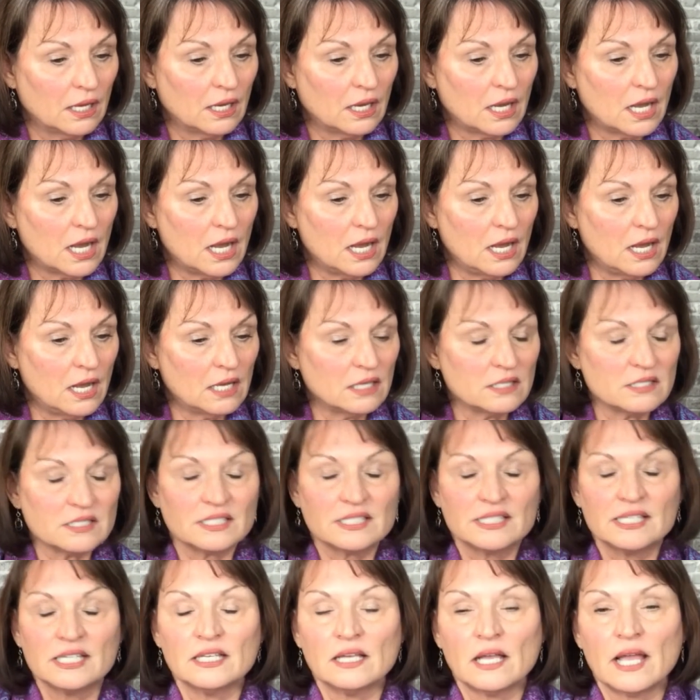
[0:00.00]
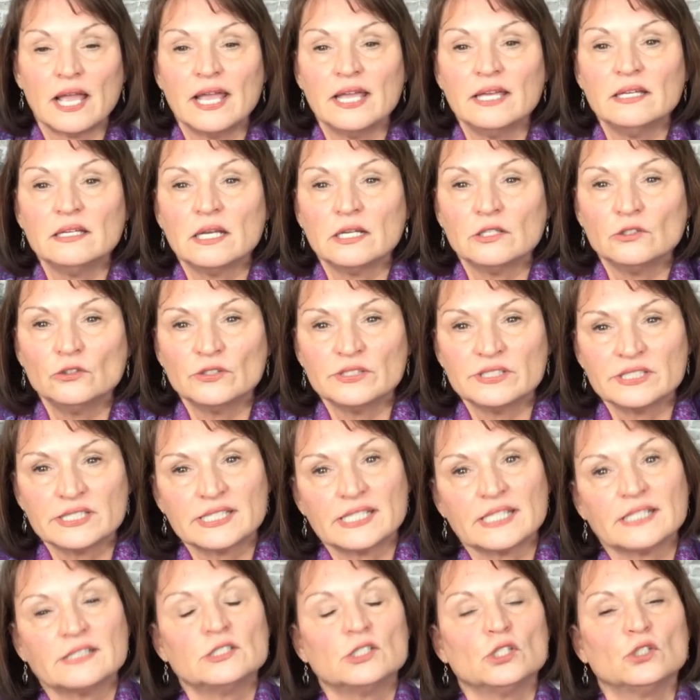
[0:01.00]

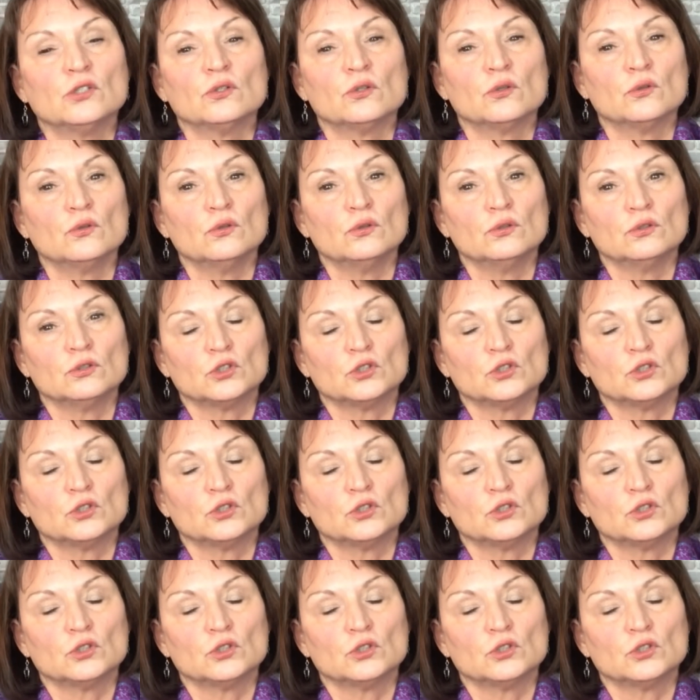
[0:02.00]
862,000.